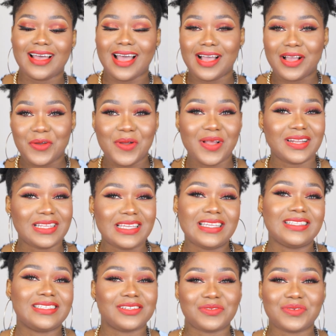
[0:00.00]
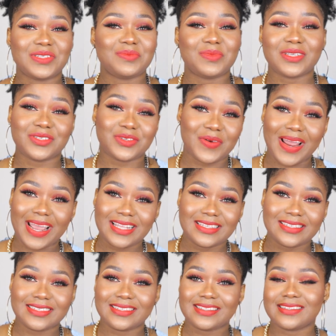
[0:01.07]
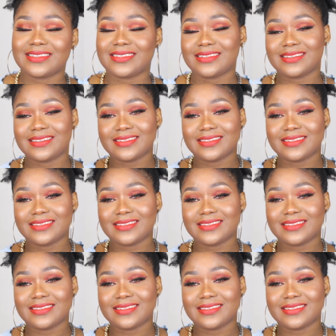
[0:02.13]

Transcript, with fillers: and go and eat christmas rice